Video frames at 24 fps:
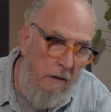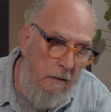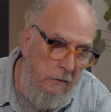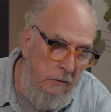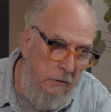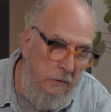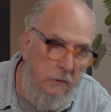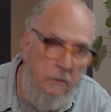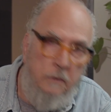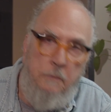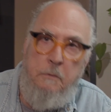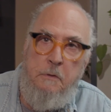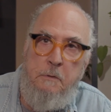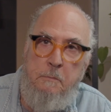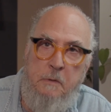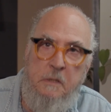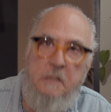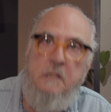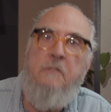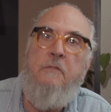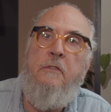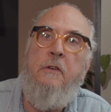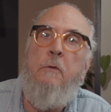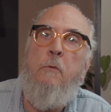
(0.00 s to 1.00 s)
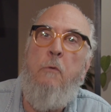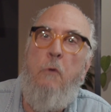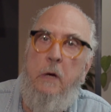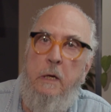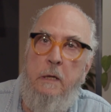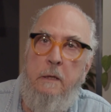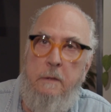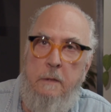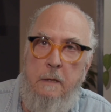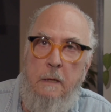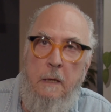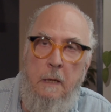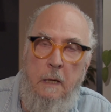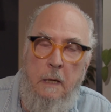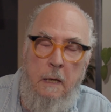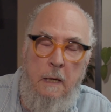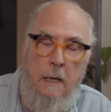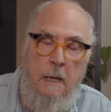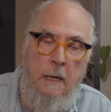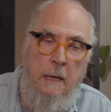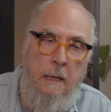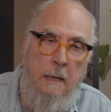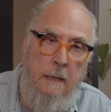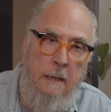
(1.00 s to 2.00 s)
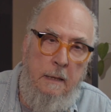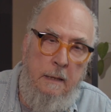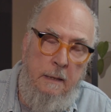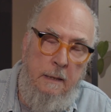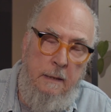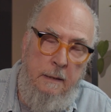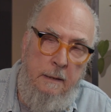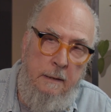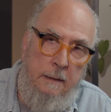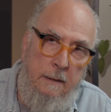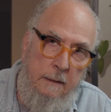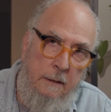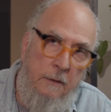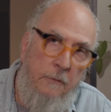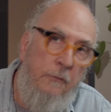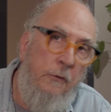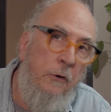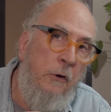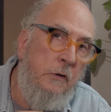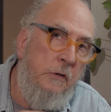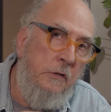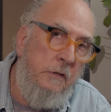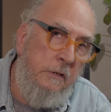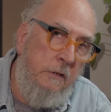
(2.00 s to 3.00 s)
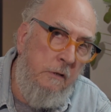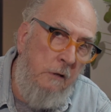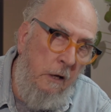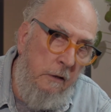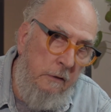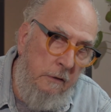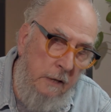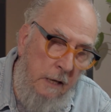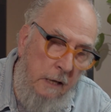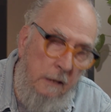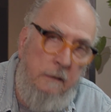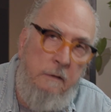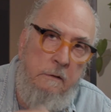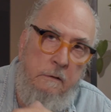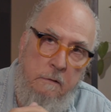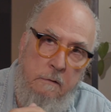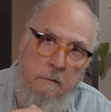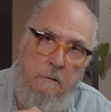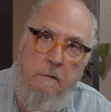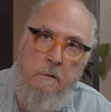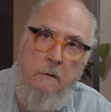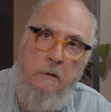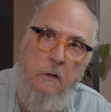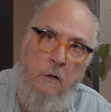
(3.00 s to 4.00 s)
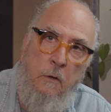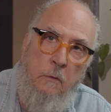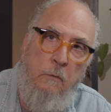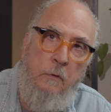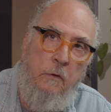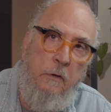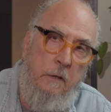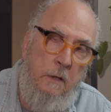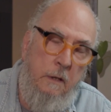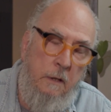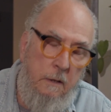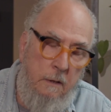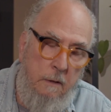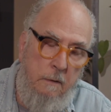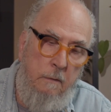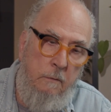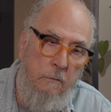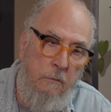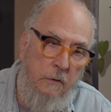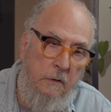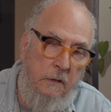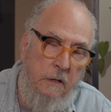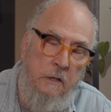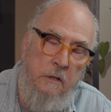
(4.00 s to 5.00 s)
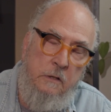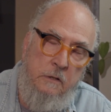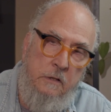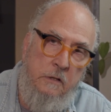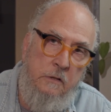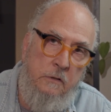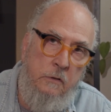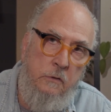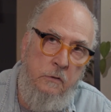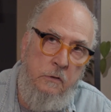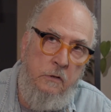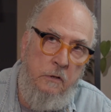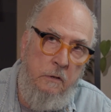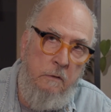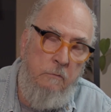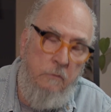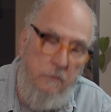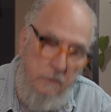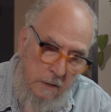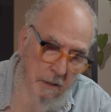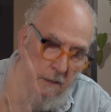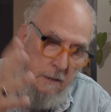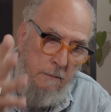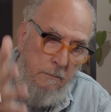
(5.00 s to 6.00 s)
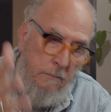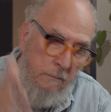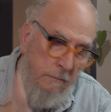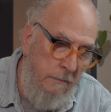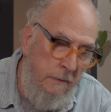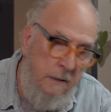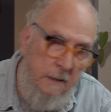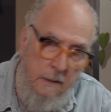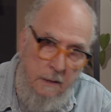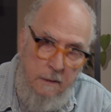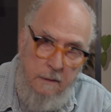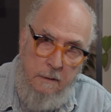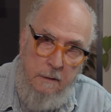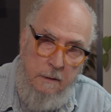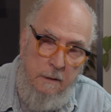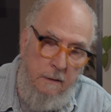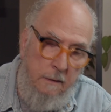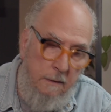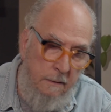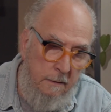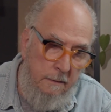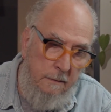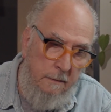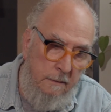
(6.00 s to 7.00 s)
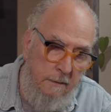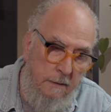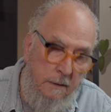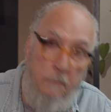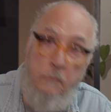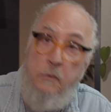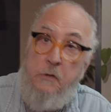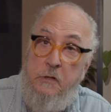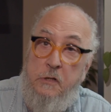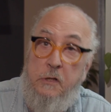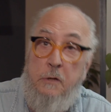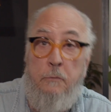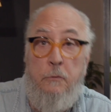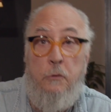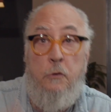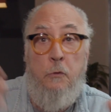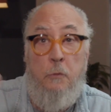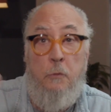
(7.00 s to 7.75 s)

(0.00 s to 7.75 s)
sort of specific weight in the first contact, with the institution, with the museum to